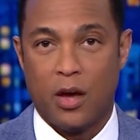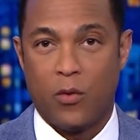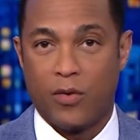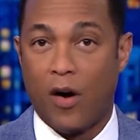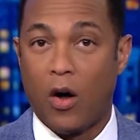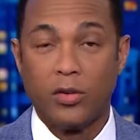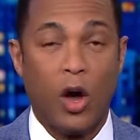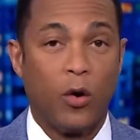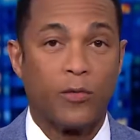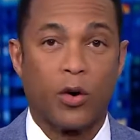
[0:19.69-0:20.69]
We've all
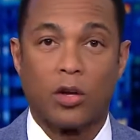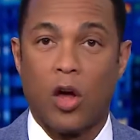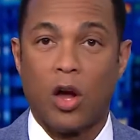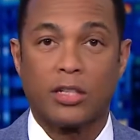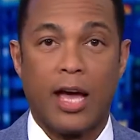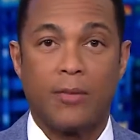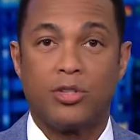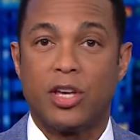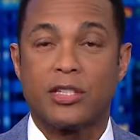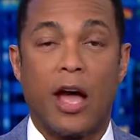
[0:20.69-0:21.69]
known for a long time
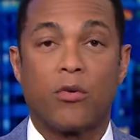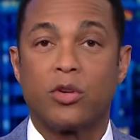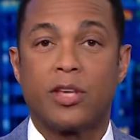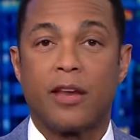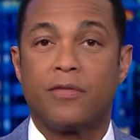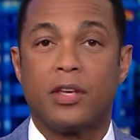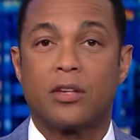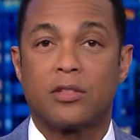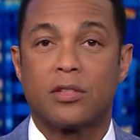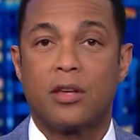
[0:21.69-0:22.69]
just how Roseanne
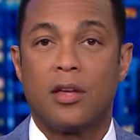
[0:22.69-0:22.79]
feels.